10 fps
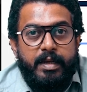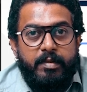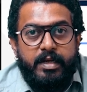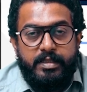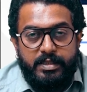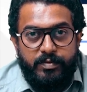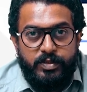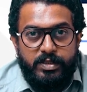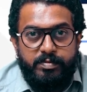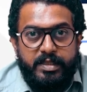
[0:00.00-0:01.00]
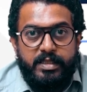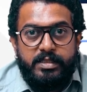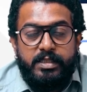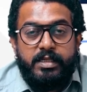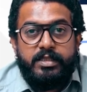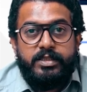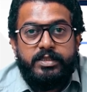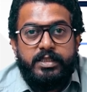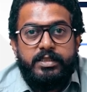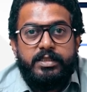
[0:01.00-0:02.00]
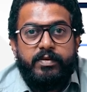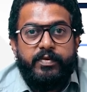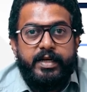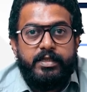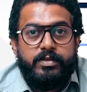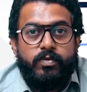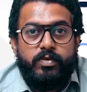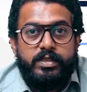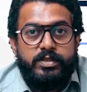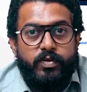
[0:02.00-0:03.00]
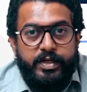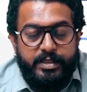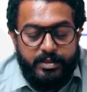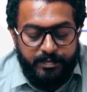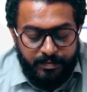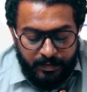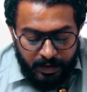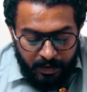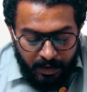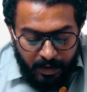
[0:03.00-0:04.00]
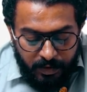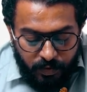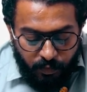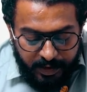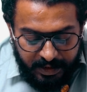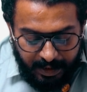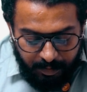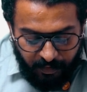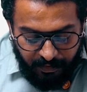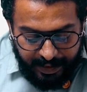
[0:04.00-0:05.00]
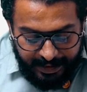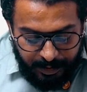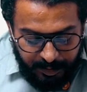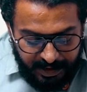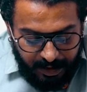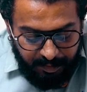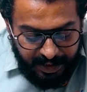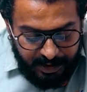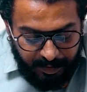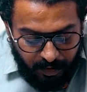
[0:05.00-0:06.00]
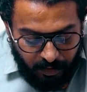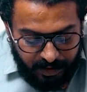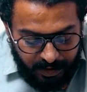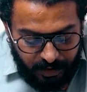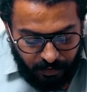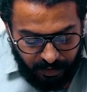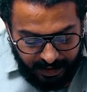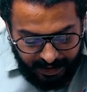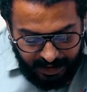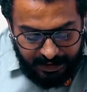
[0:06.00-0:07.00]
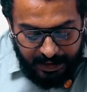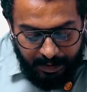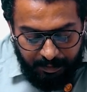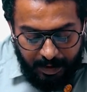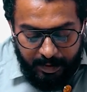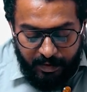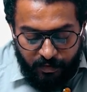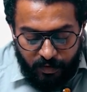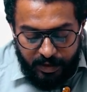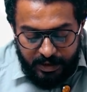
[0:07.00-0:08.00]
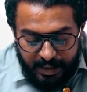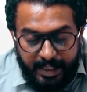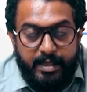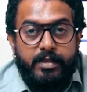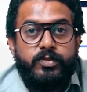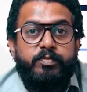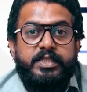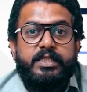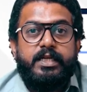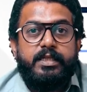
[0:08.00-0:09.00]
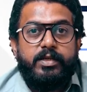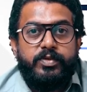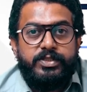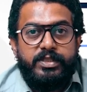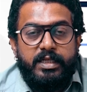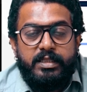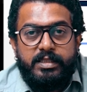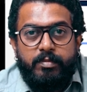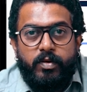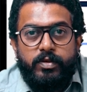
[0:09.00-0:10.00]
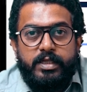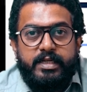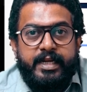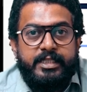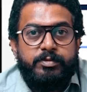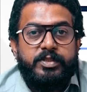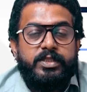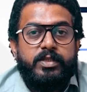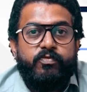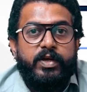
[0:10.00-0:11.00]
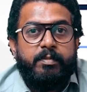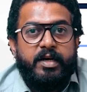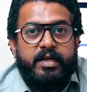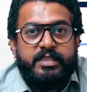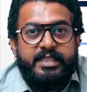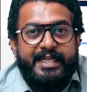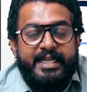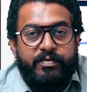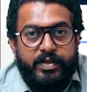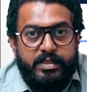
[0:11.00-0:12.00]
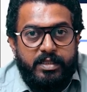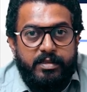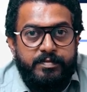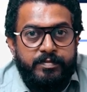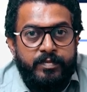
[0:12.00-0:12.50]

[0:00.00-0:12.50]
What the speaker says: MRSA, which is methicillin-resistant Staphylococcus aureus. So, which type of transmission-based precautions should the nurse implement for this client? So, basically, the question is about the transmission of MRSA infection.